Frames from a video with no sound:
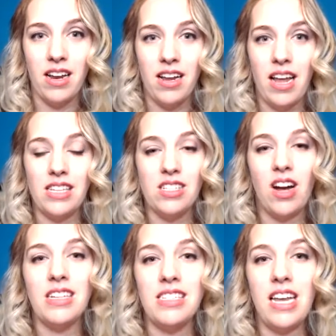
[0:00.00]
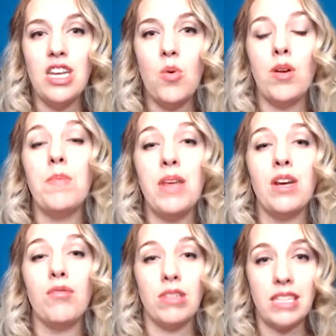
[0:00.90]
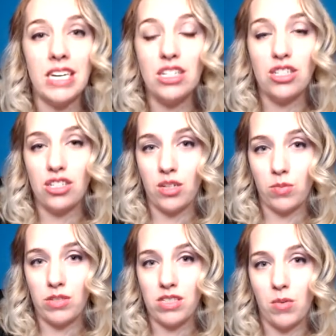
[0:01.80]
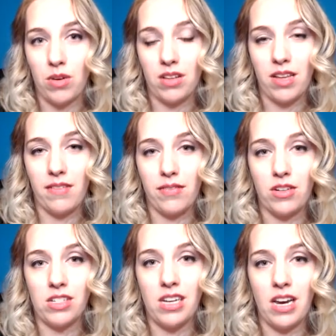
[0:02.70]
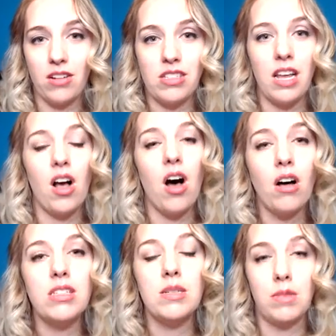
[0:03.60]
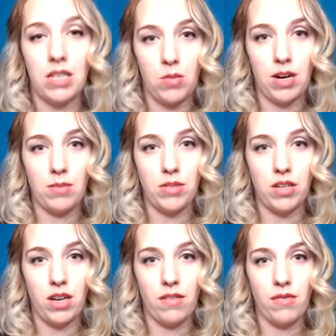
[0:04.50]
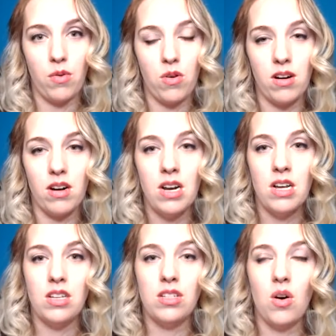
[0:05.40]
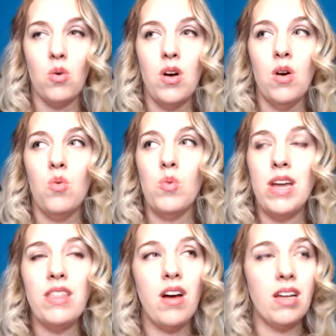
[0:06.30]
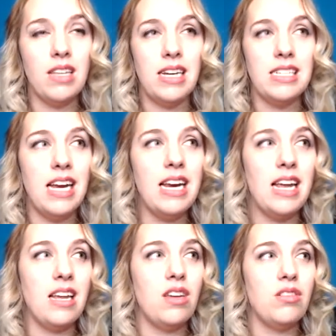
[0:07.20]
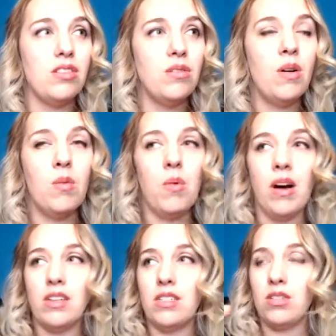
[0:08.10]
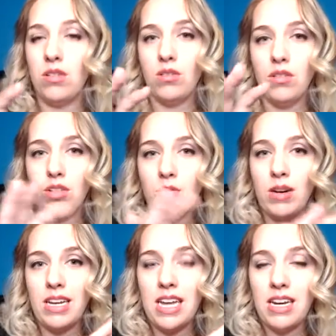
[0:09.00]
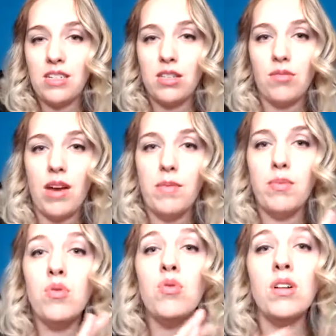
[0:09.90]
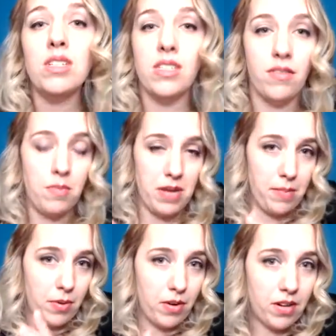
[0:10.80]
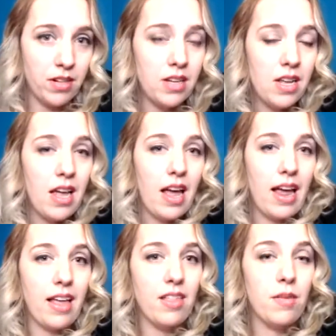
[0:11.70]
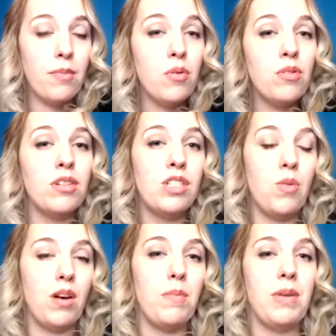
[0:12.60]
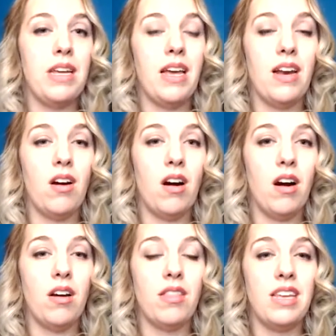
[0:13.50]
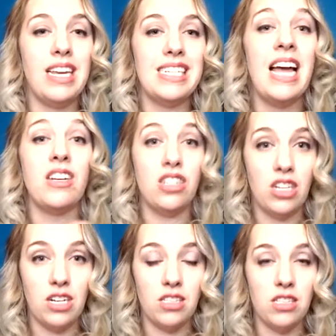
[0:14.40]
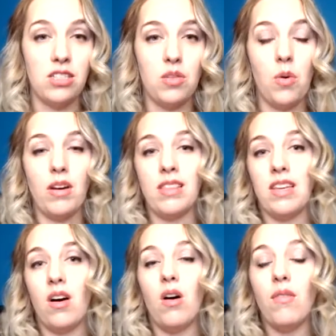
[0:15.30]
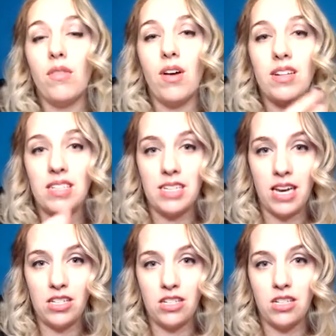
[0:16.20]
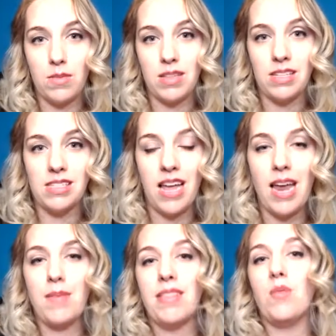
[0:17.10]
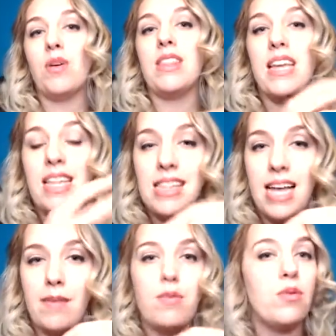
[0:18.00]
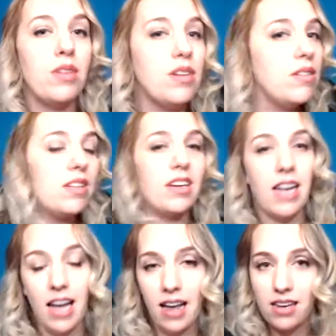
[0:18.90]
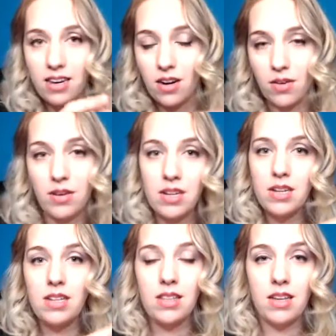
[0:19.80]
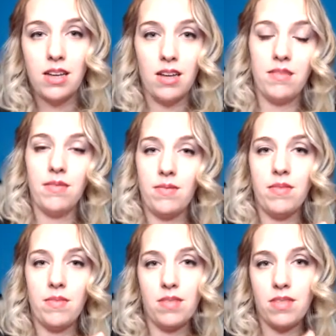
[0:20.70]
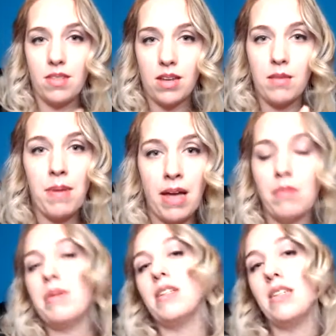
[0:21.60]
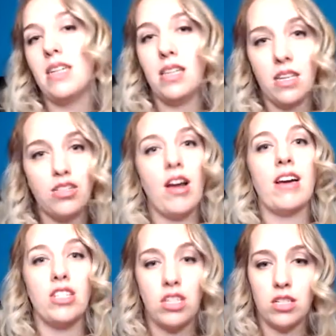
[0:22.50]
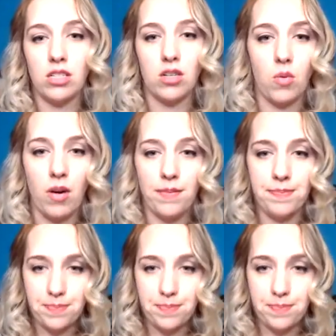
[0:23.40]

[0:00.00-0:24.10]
It's not saying you want to be in a relationship with someone on that first date. You're saying ultimately what I'm looking for. So with online dating, you do want to get into the right pools of people, and the pools you want to be in are the intentions. So you want the overall intention to be the same, and then within that pool you look at the compatibility, the attraction, and so on.